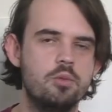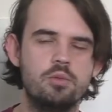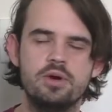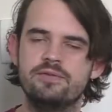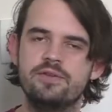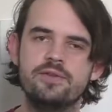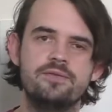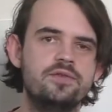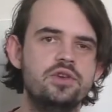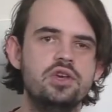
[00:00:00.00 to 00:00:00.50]

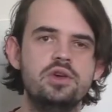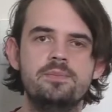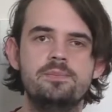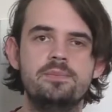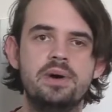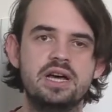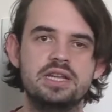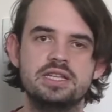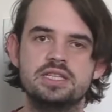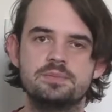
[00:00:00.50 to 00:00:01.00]
with a few
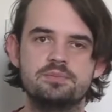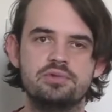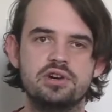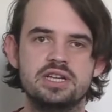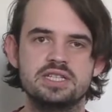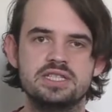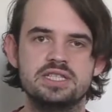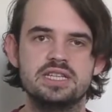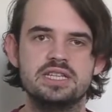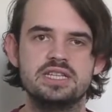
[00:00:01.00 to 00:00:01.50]
buttons
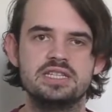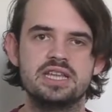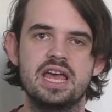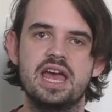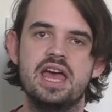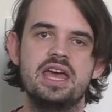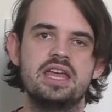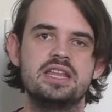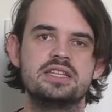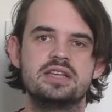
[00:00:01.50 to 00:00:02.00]
presses
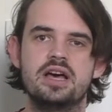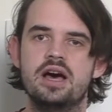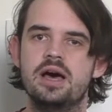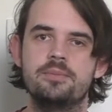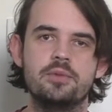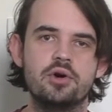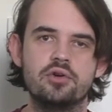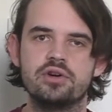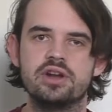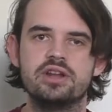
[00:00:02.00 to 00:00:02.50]
and
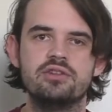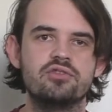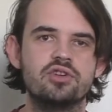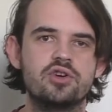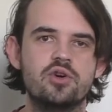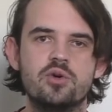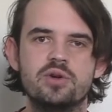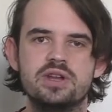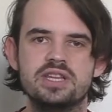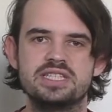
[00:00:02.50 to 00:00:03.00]
I'm already
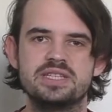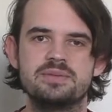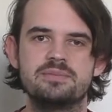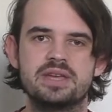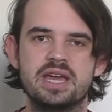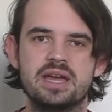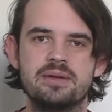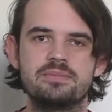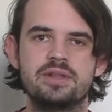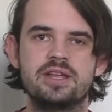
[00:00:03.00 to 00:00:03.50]
recording some
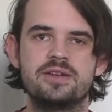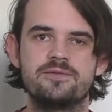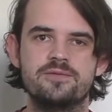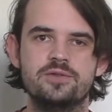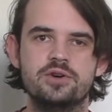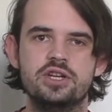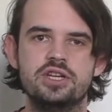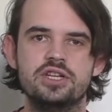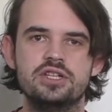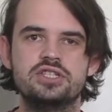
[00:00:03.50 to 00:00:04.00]
gameplay
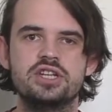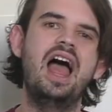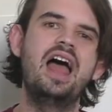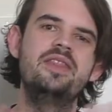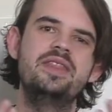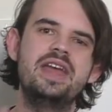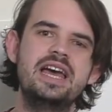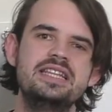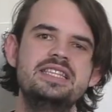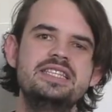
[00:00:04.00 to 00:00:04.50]
footage.
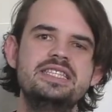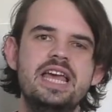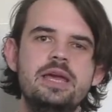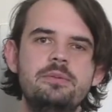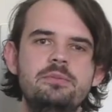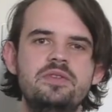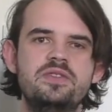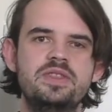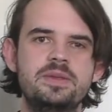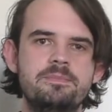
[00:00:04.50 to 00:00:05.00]
And that's
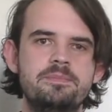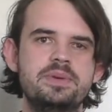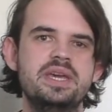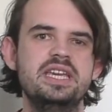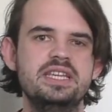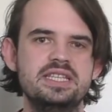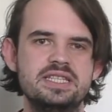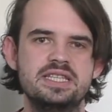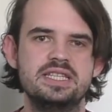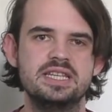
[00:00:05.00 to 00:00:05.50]
same with the
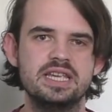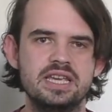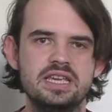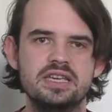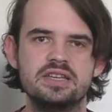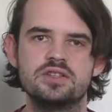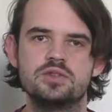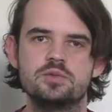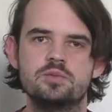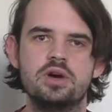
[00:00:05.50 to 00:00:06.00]

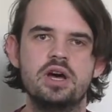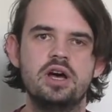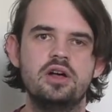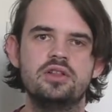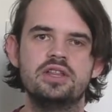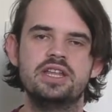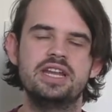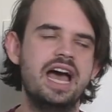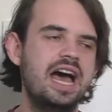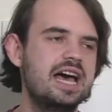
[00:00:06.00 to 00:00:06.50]
PC as
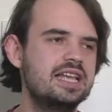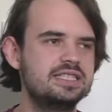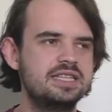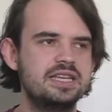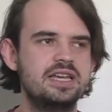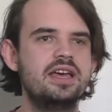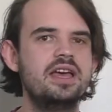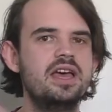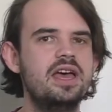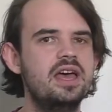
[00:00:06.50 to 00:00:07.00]
well. It has
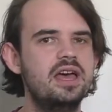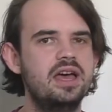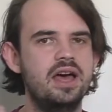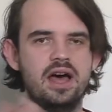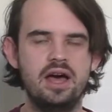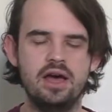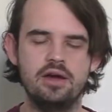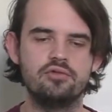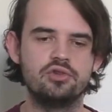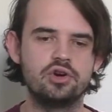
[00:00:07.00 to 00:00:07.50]
a
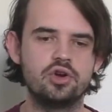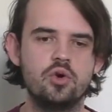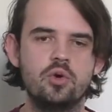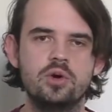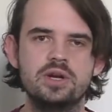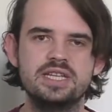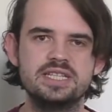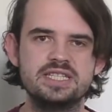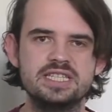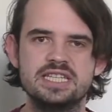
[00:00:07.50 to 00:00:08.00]

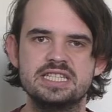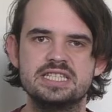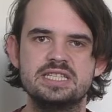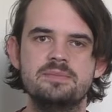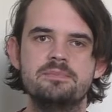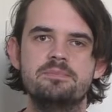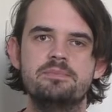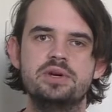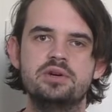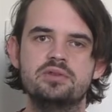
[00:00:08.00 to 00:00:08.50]
recording
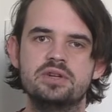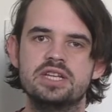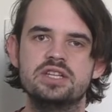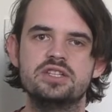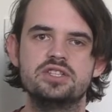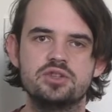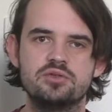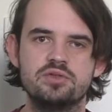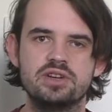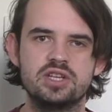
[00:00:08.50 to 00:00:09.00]
system built
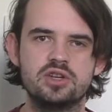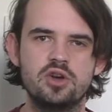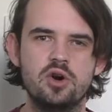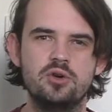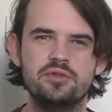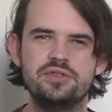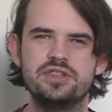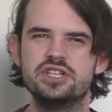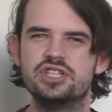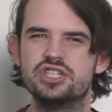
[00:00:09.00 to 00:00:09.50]
into it
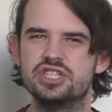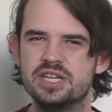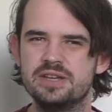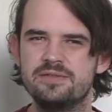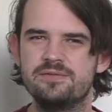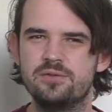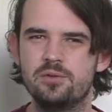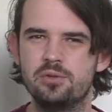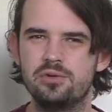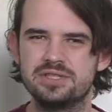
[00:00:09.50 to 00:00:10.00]
called the
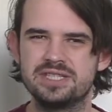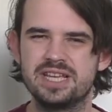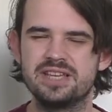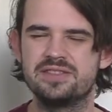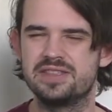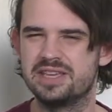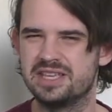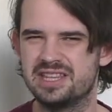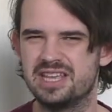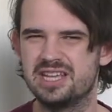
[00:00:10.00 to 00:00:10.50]
GeForce, I
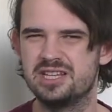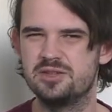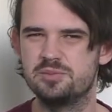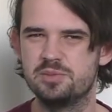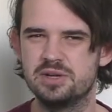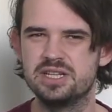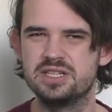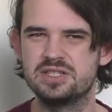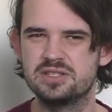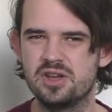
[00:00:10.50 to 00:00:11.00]
think that's
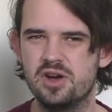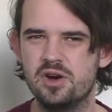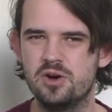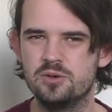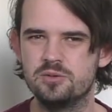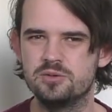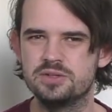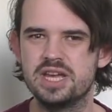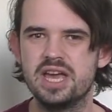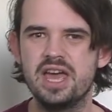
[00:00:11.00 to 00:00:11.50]
what it's
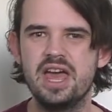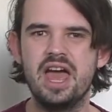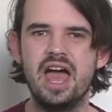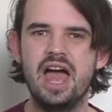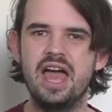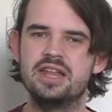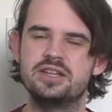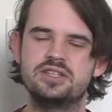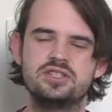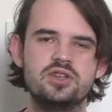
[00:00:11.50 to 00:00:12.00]
called.
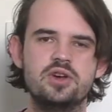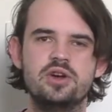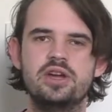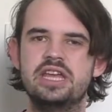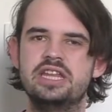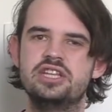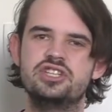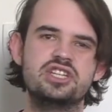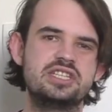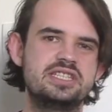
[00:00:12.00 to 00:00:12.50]
And so
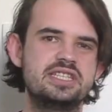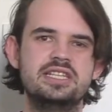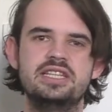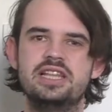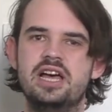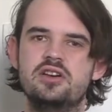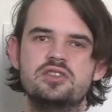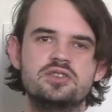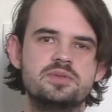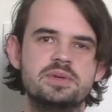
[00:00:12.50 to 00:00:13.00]
it just
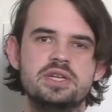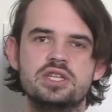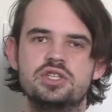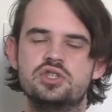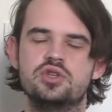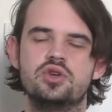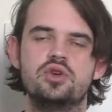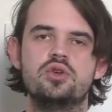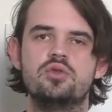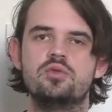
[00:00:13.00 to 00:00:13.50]
allows me
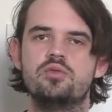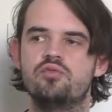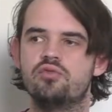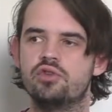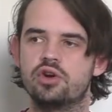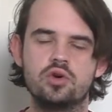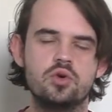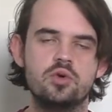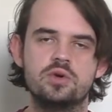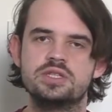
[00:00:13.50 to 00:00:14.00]
to
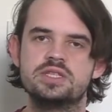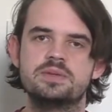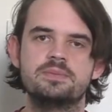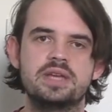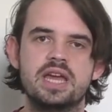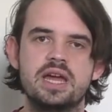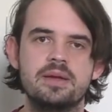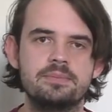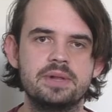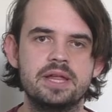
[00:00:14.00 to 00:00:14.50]
record some
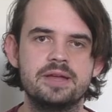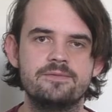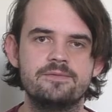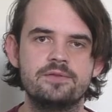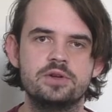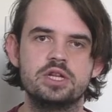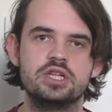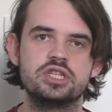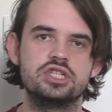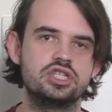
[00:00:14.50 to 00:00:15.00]
gameplay
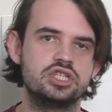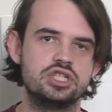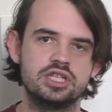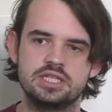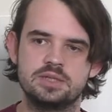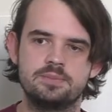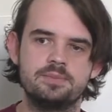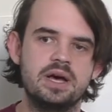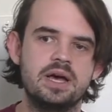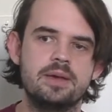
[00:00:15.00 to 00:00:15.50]
footage
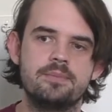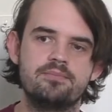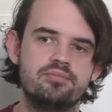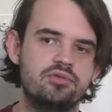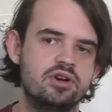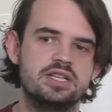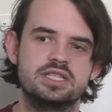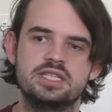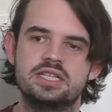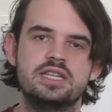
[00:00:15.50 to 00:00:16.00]
just by
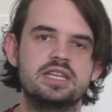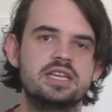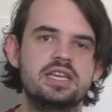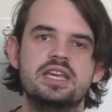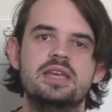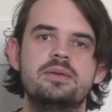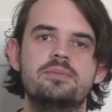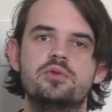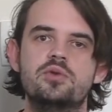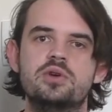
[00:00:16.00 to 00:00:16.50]
pressing the
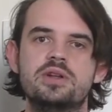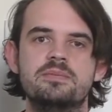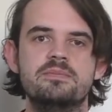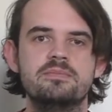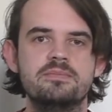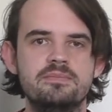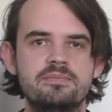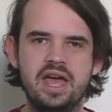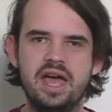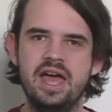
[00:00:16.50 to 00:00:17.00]
keyboard.
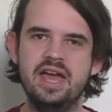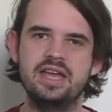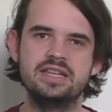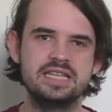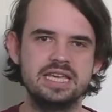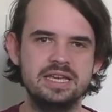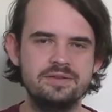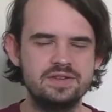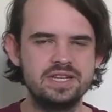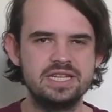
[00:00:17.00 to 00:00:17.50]
And
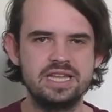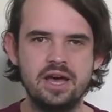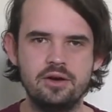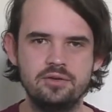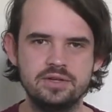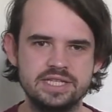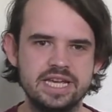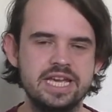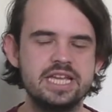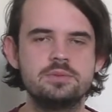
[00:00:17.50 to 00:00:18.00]
even
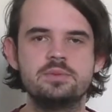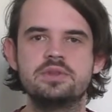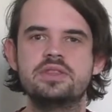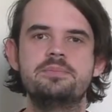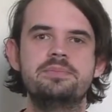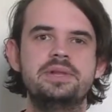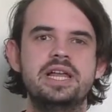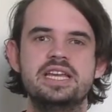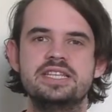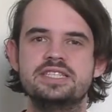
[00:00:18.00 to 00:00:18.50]
nowadays with the
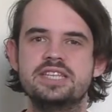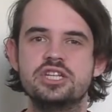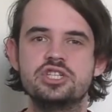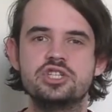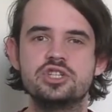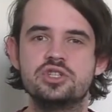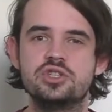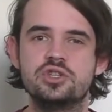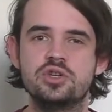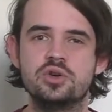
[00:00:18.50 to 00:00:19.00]

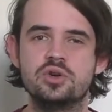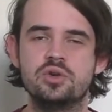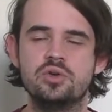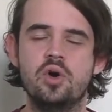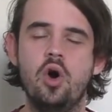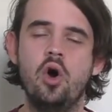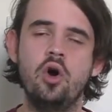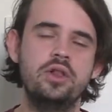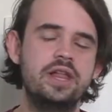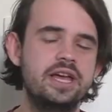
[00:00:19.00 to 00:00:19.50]
PlayStation
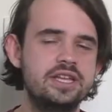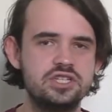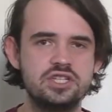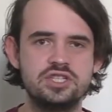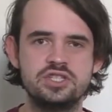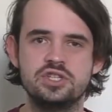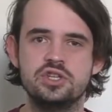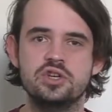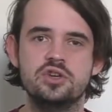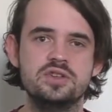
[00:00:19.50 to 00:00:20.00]
2, all I
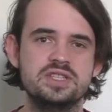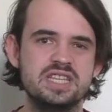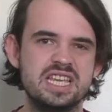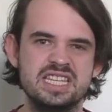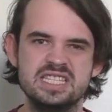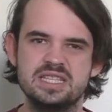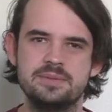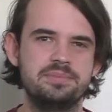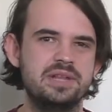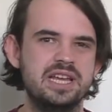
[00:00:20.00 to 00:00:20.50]
just use
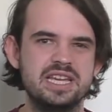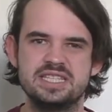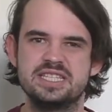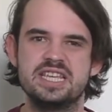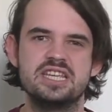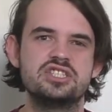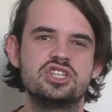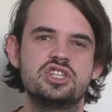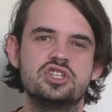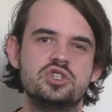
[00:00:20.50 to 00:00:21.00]
is the
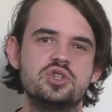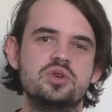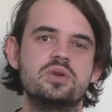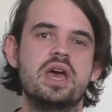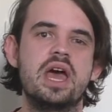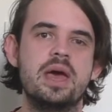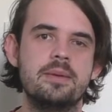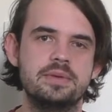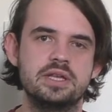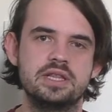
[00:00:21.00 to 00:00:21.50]
PlayStation 2
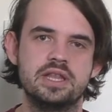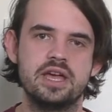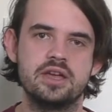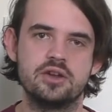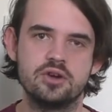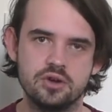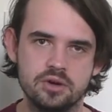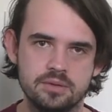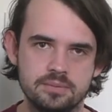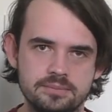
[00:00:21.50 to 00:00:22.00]

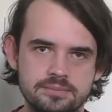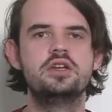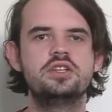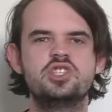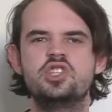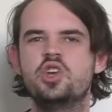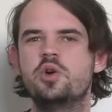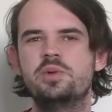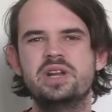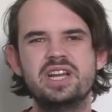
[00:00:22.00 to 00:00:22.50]
emulator.
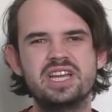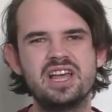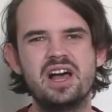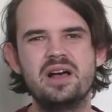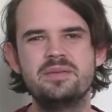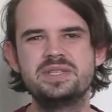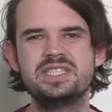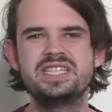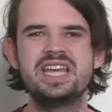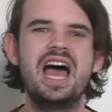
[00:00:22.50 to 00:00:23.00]
So when it
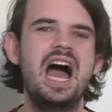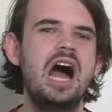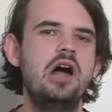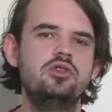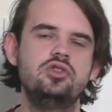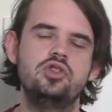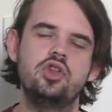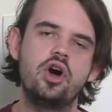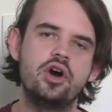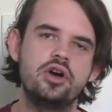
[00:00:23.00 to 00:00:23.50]
comes to
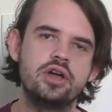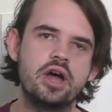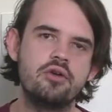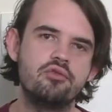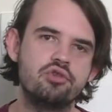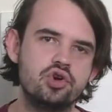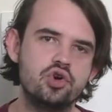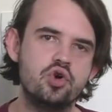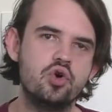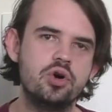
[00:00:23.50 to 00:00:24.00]
how long
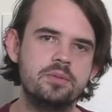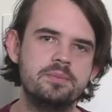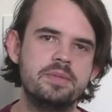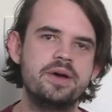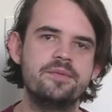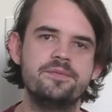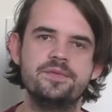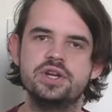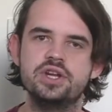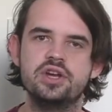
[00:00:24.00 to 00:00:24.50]
I record
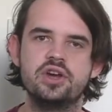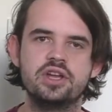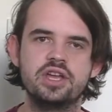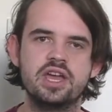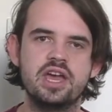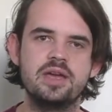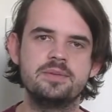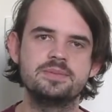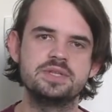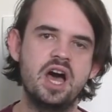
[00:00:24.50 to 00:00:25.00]
my video
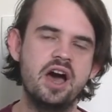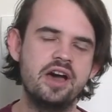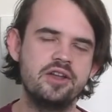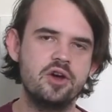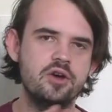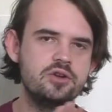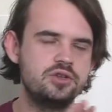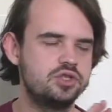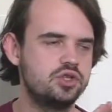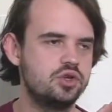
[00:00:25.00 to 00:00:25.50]
games, I
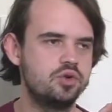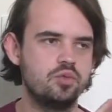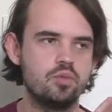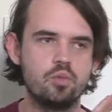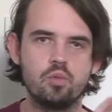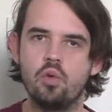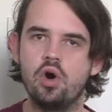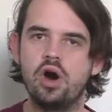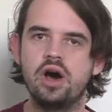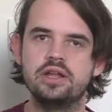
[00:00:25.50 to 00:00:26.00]
don't do
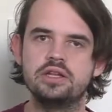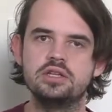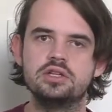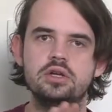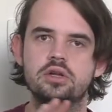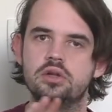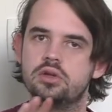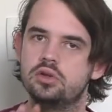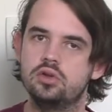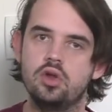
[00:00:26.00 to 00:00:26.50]
one
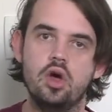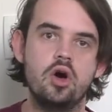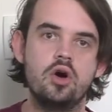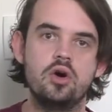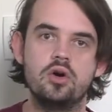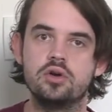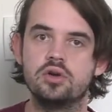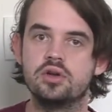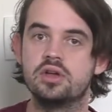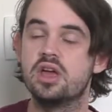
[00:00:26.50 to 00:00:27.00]

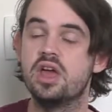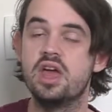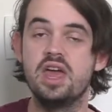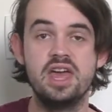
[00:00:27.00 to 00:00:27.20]
long